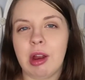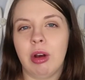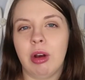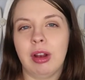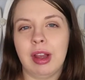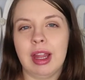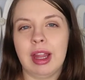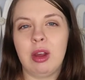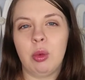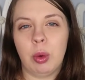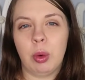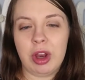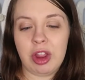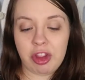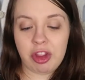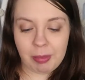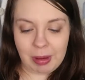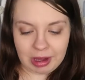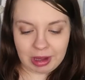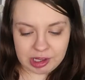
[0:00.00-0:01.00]
are like one of
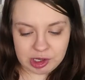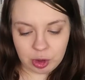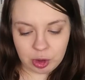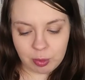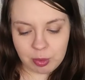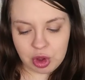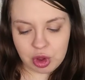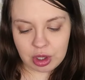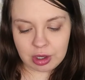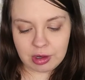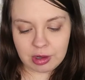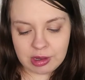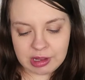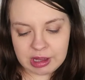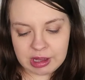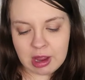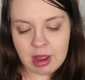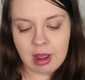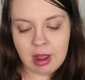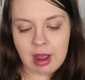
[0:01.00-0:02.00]
the best
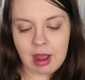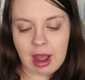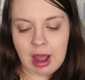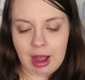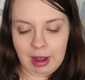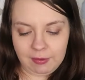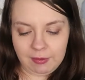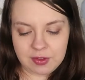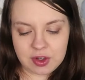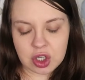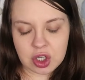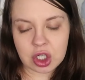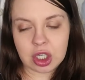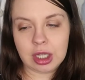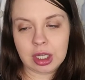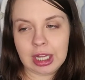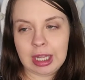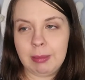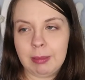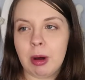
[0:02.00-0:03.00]
options after
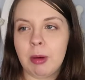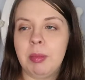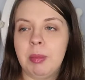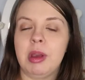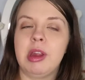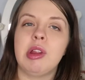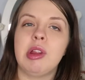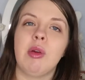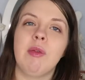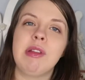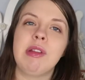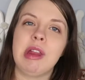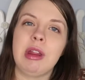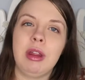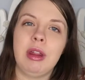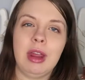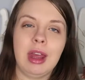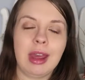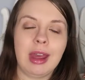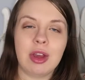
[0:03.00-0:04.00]
labour, because obviously
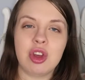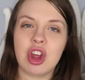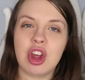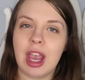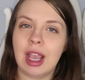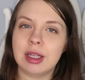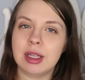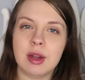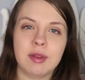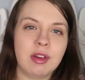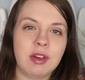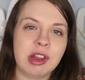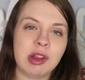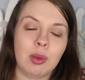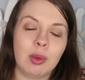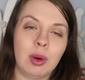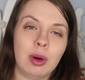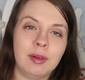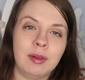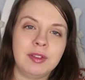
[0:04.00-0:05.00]
you get checked every
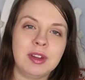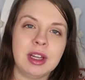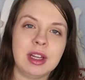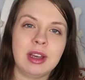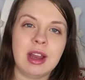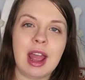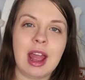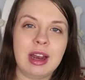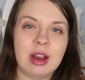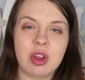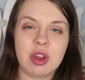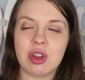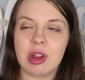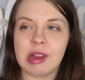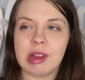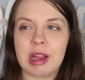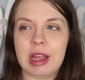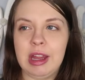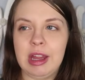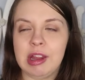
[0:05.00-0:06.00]
so often and it's
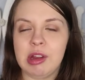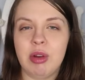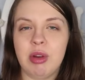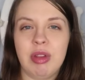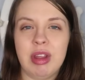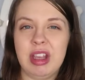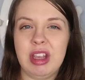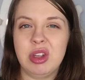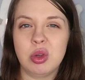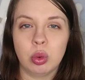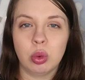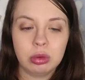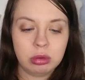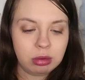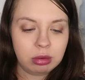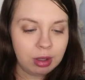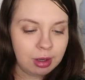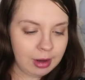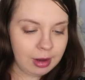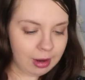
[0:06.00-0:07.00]
just easier that you don't
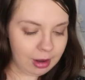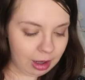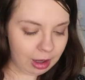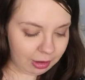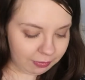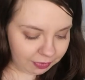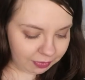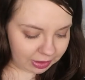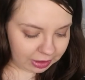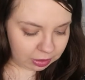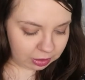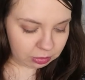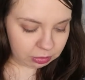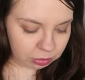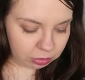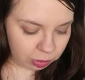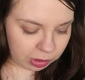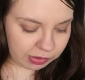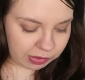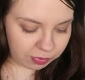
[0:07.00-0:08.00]
have like
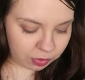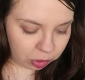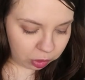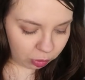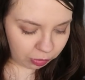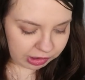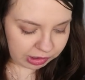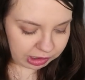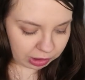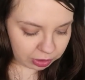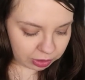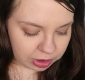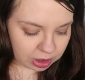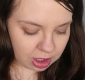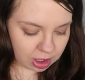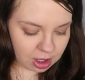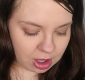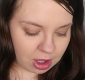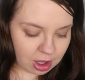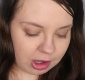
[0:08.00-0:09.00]
loads of clothes on.
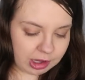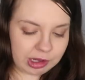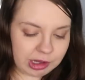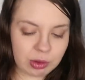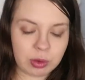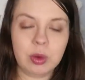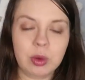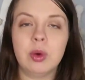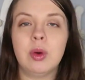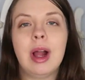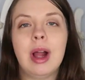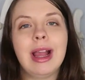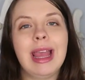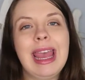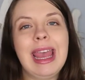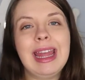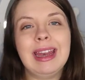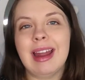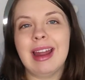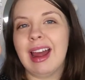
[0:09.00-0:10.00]
So
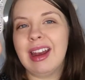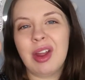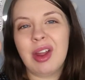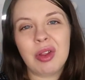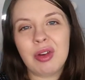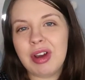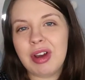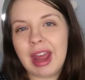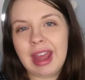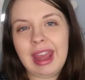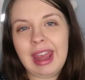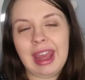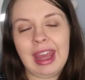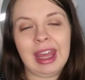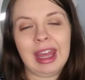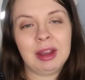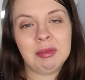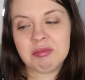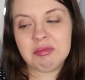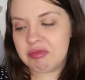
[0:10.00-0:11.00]
again, another
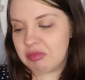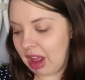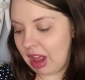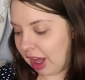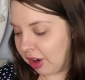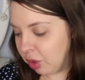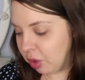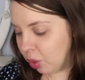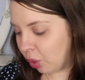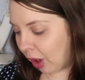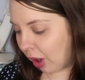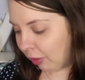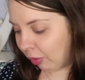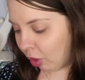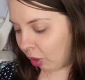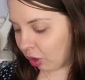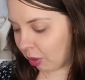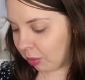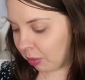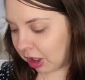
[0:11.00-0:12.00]
nightie. I don't know how long I'm